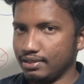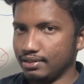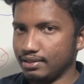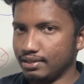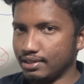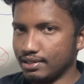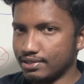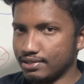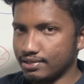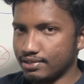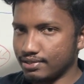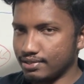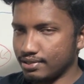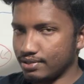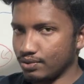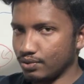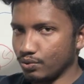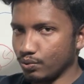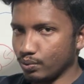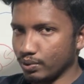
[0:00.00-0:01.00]

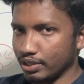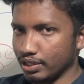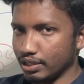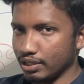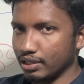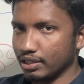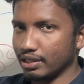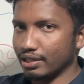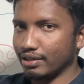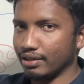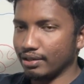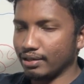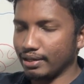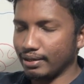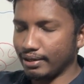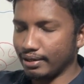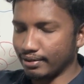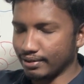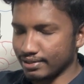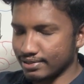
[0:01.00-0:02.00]
This will
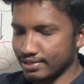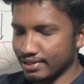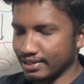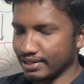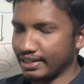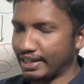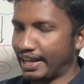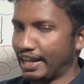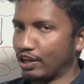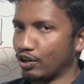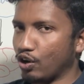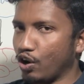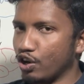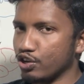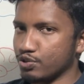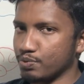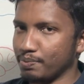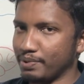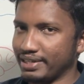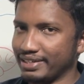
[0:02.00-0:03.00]
result in the
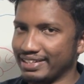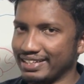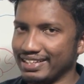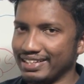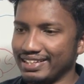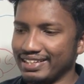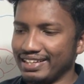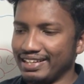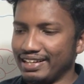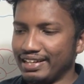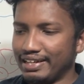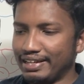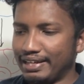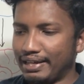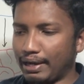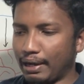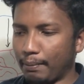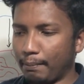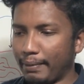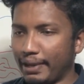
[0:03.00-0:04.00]
engorgement
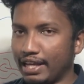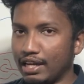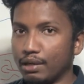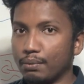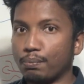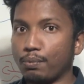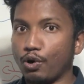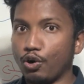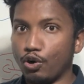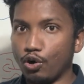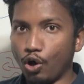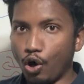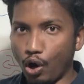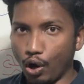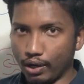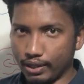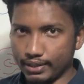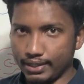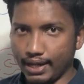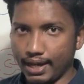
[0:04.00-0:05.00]
remaining
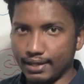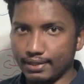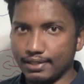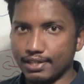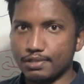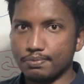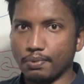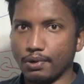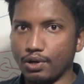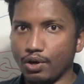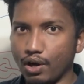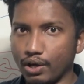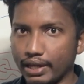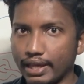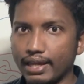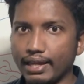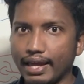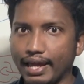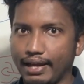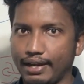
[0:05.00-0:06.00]
prolonged and thus
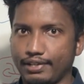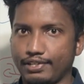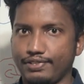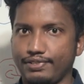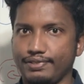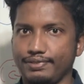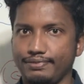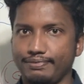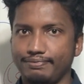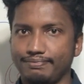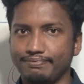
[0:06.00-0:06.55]
prolonging erection.